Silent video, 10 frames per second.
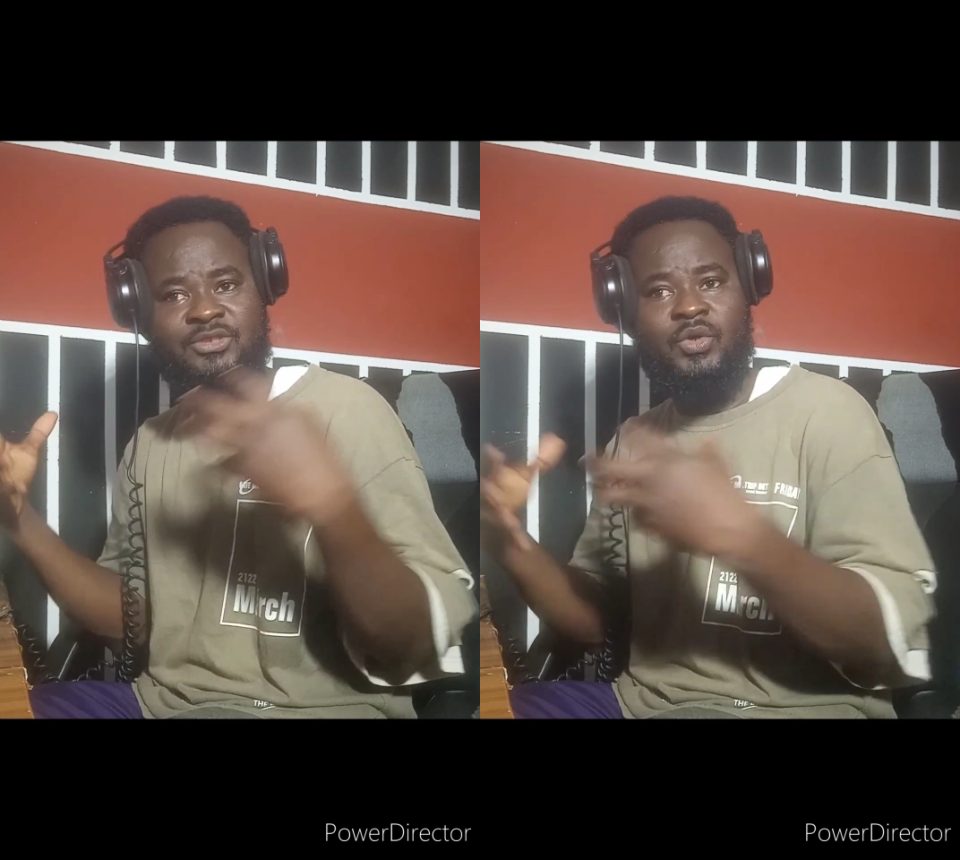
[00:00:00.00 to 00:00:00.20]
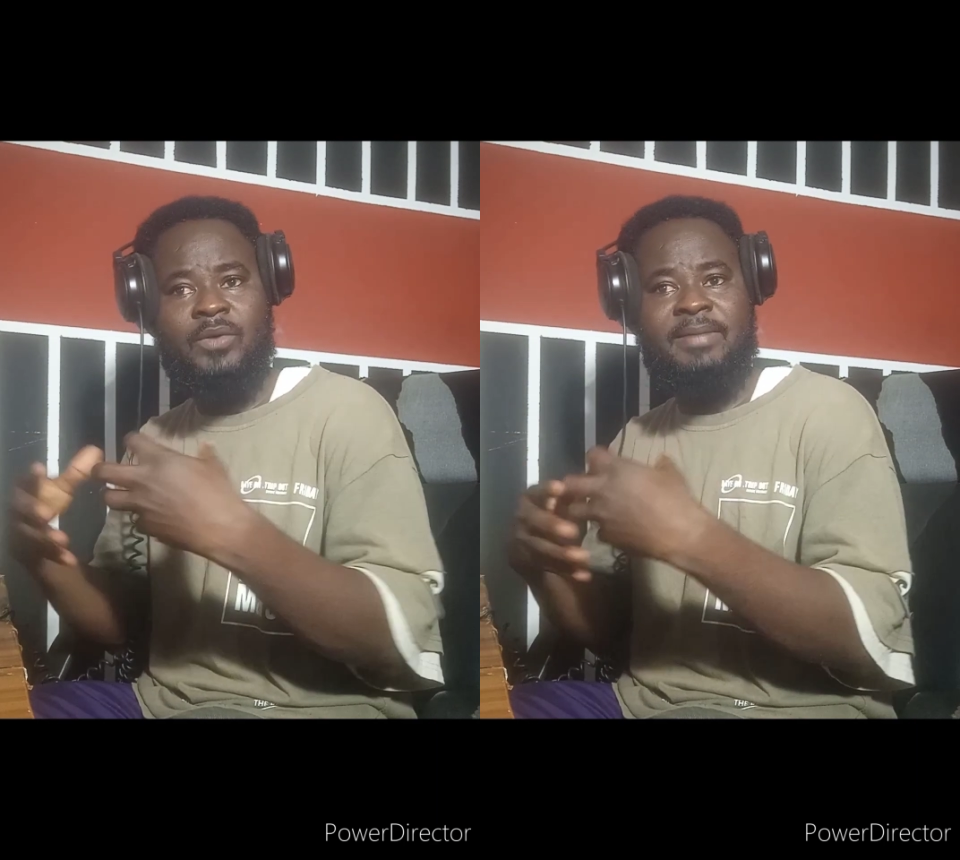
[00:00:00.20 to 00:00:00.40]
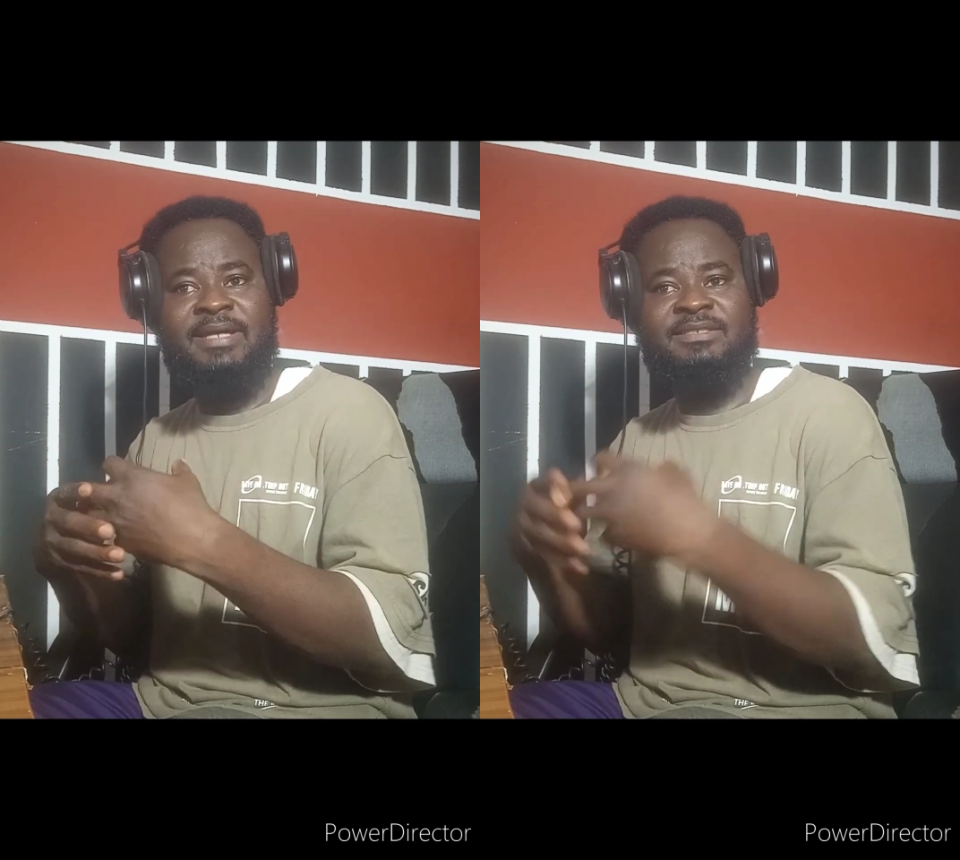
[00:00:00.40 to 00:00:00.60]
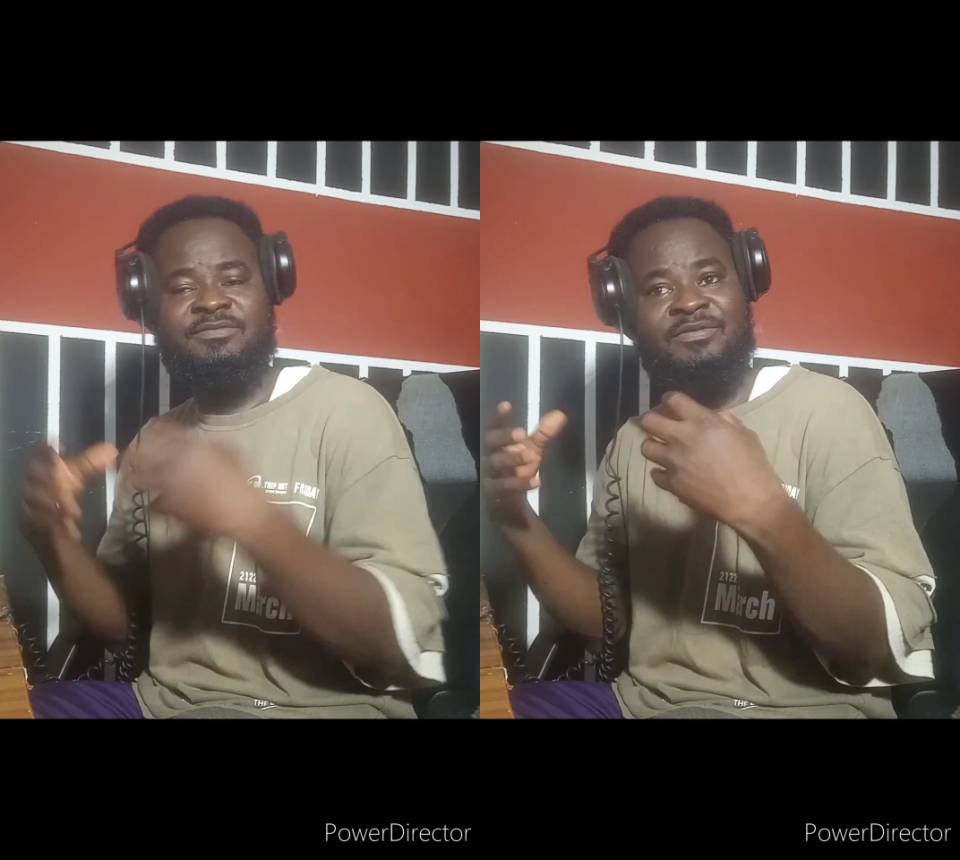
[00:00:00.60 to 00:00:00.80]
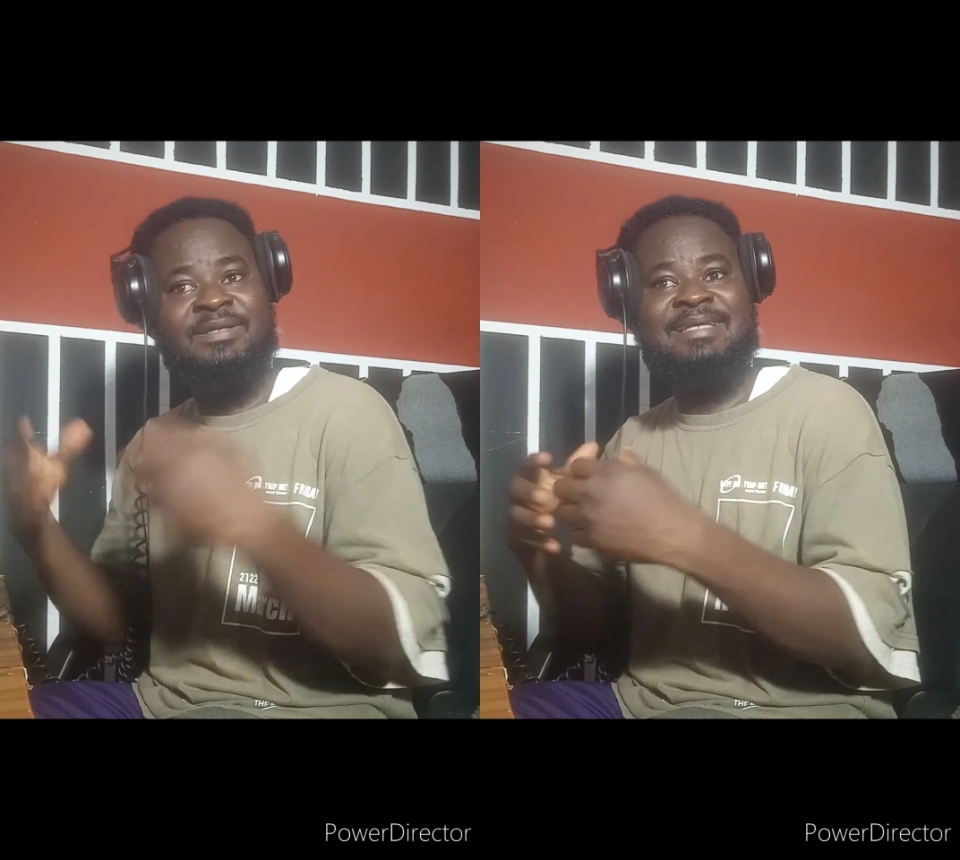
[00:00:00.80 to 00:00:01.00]
atonement
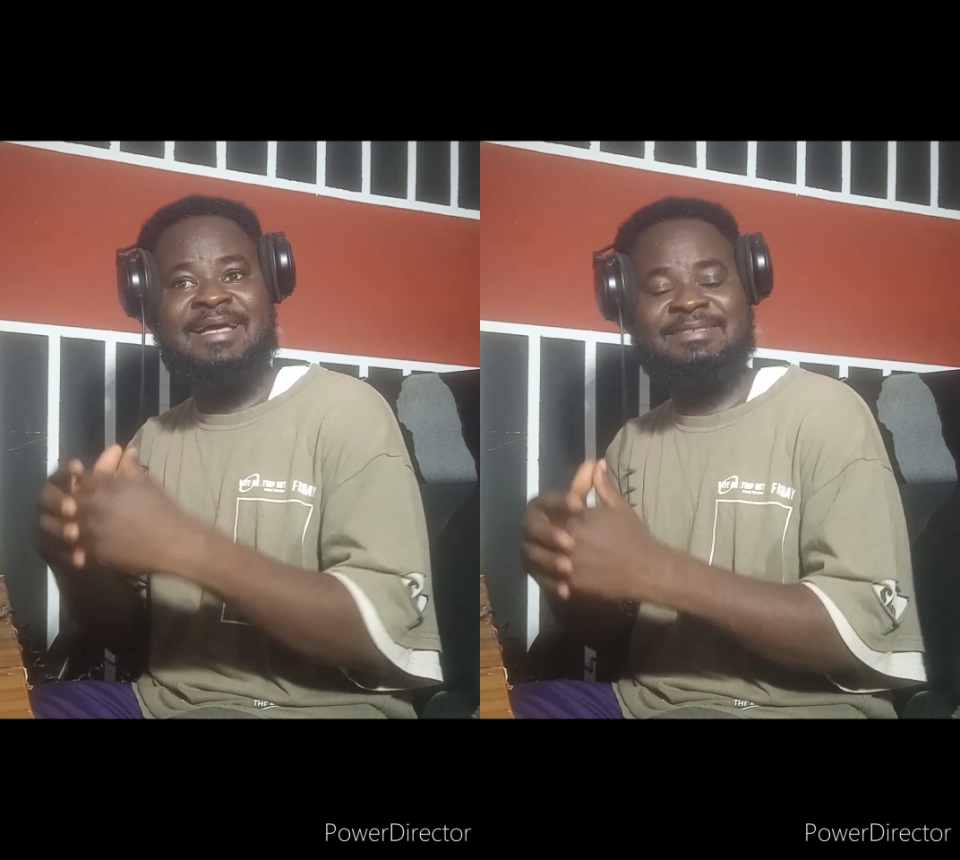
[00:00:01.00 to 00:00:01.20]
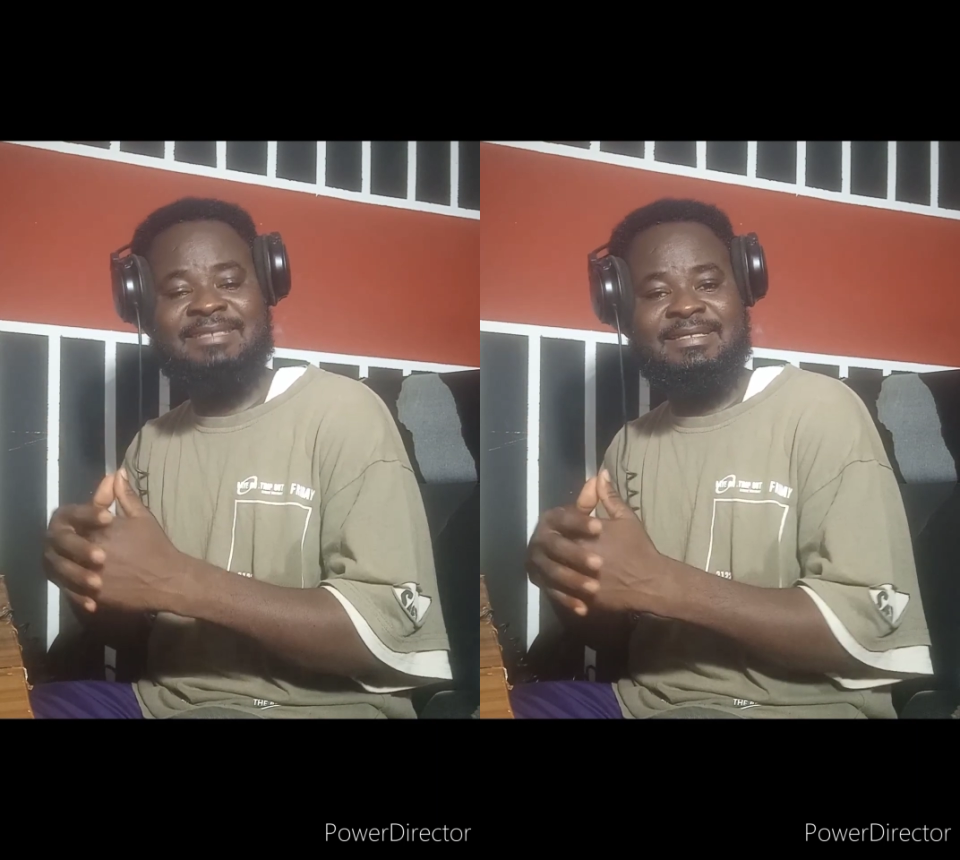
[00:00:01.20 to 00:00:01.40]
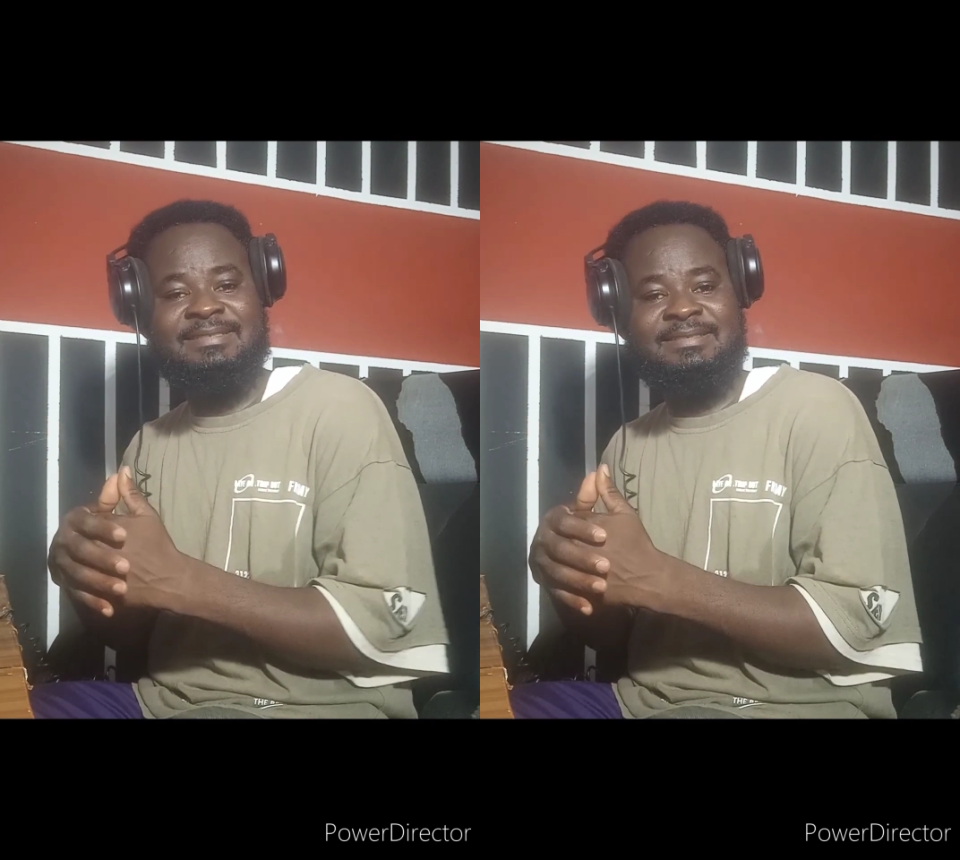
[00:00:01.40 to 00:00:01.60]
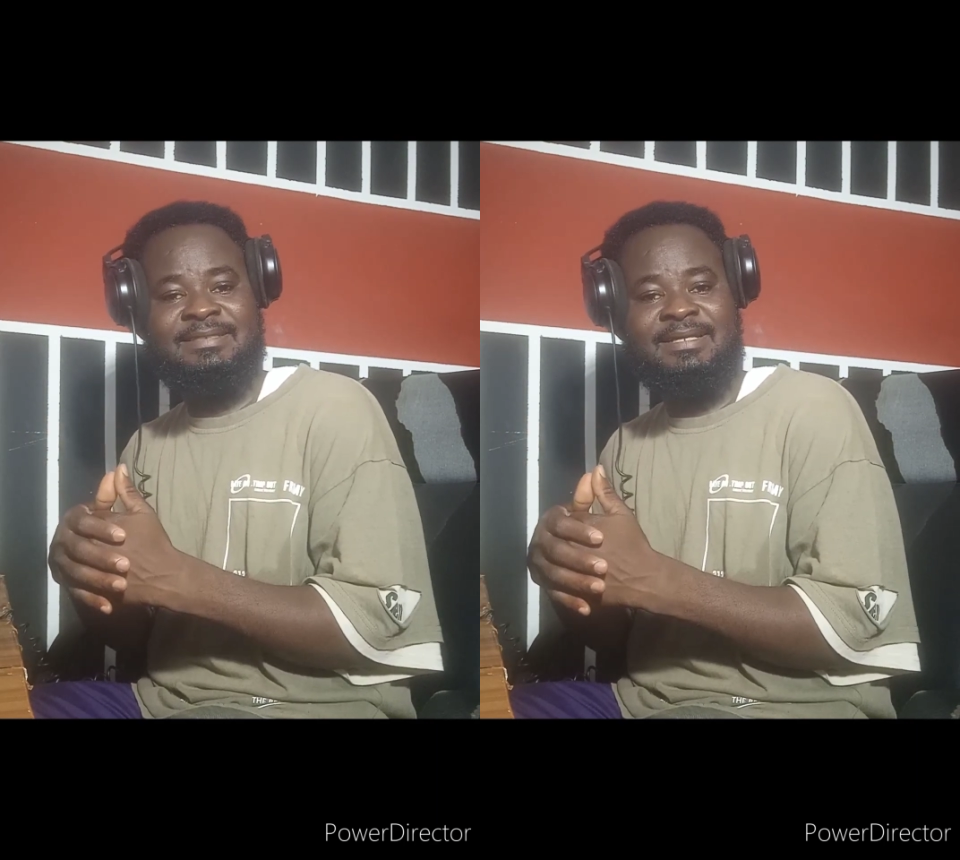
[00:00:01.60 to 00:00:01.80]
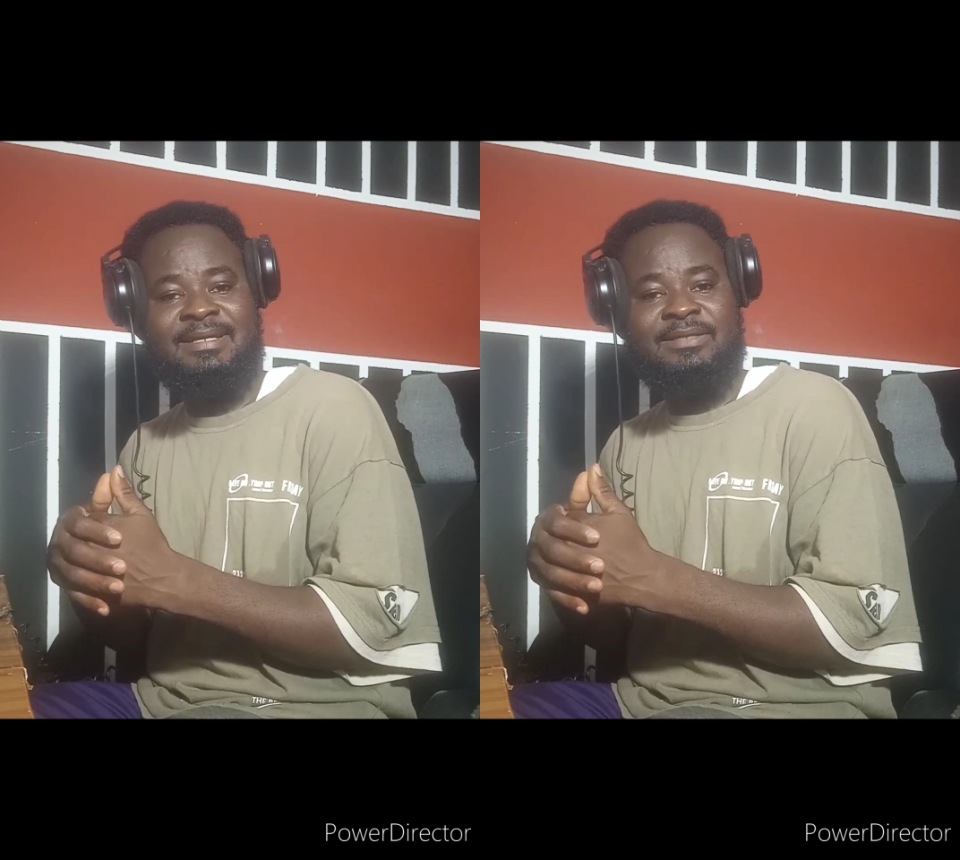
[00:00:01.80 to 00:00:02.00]
for their sins,